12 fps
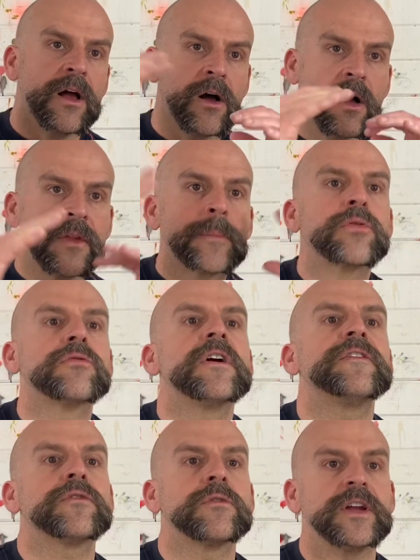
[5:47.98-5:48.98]
on the
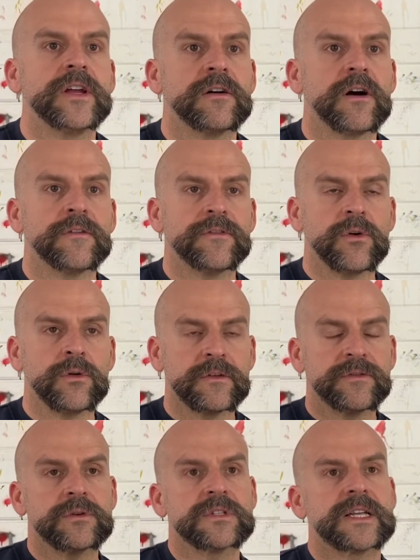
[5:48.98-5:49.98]
periphery of all of
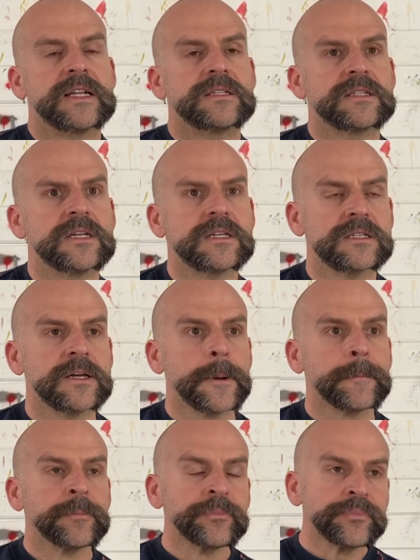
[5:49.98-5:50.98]
your senses.
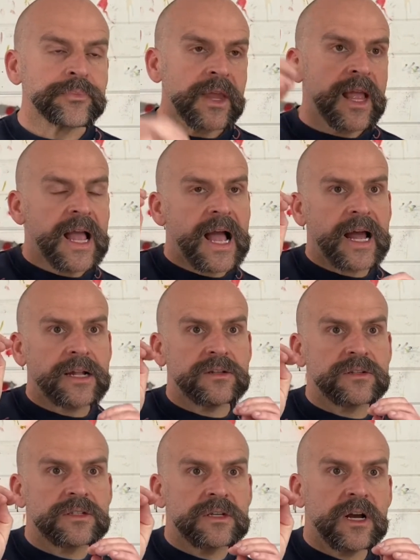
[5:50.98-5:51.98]

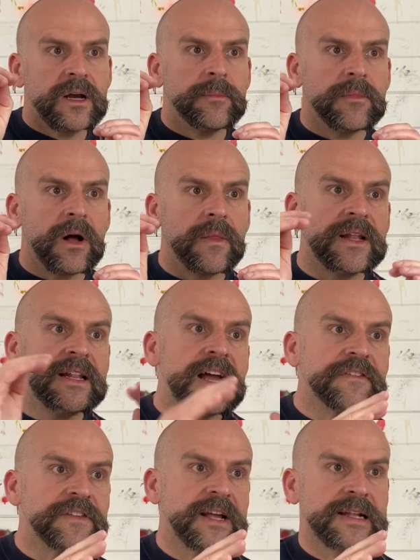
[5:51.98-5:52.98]
And on the
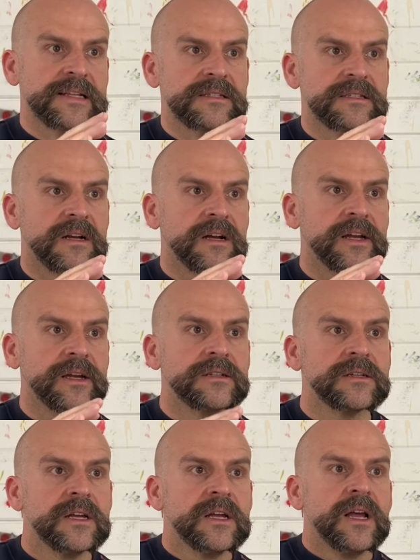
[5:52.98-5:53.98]
left hand side,
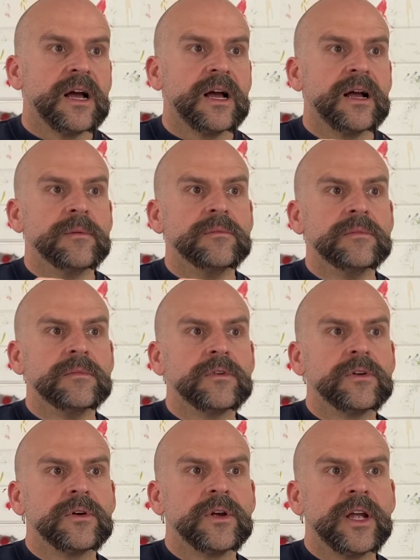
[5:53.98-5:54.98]

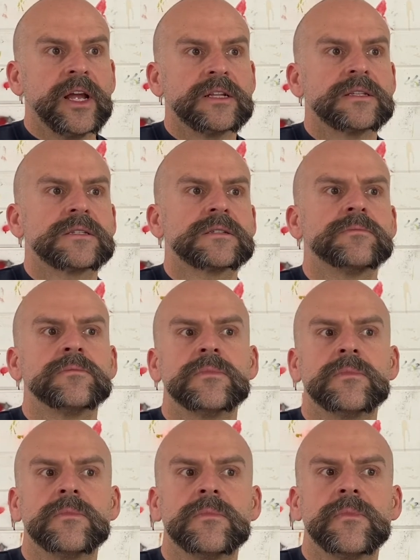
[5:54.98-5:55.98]
it's
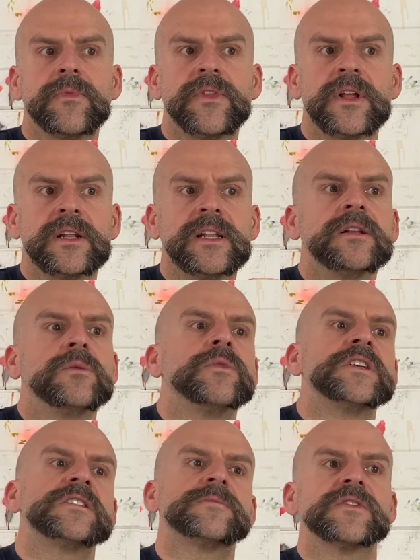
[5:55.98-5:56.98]
the little
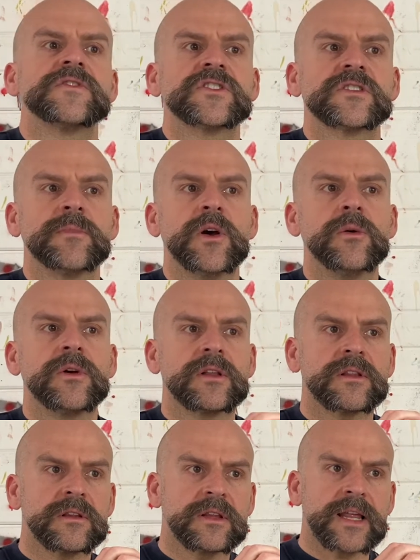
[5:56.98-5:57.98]
wisps of smoke
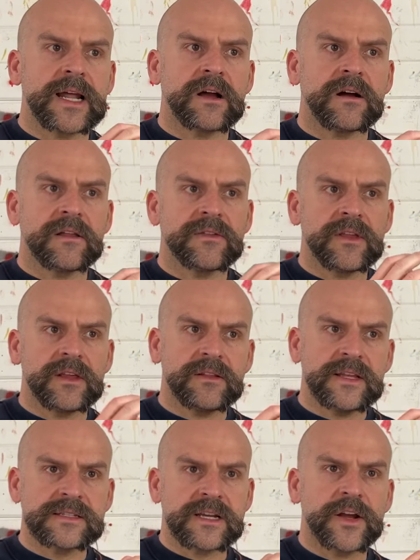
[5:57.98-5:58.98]
that are
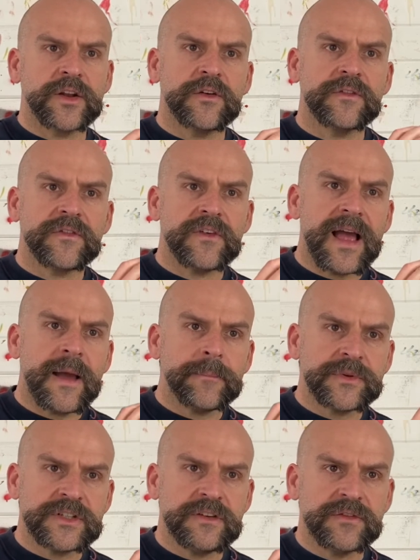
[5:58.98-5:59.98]
this kind of
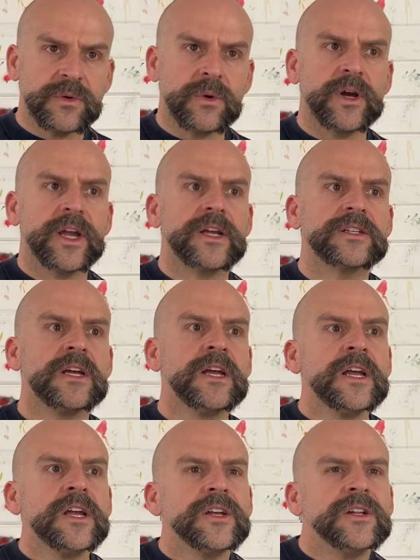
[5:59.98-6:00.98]
empty void.
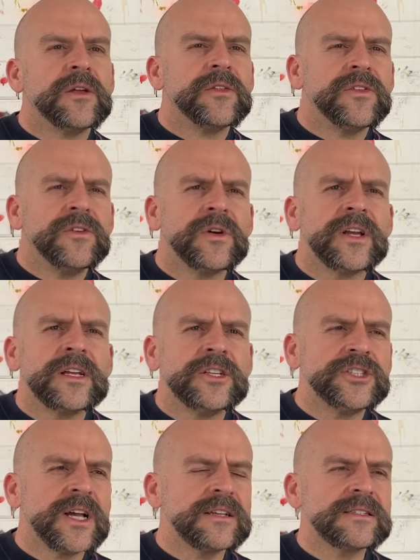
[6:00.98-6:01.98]
You know, you can
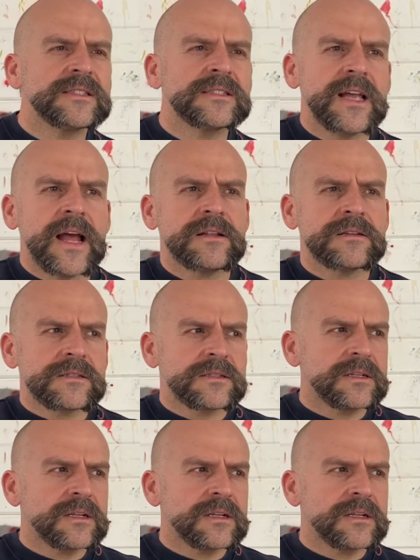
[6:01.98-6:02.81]
just sense